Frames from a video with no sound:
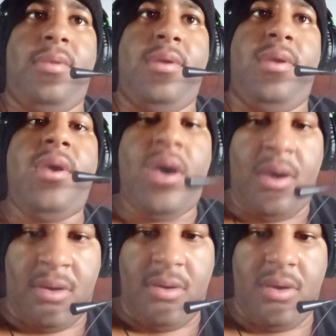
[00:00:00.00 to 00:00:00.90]

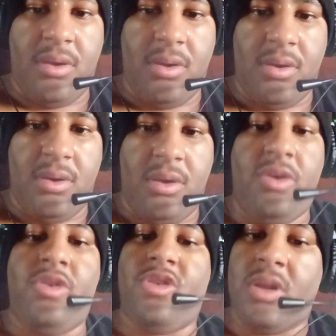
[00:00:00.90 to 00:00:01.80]
yeah,
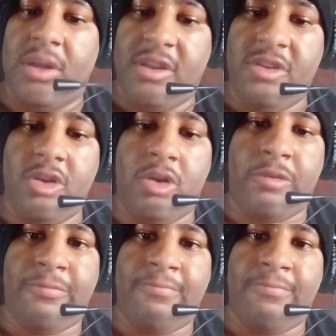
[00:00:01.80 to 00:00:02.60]
you should let this go.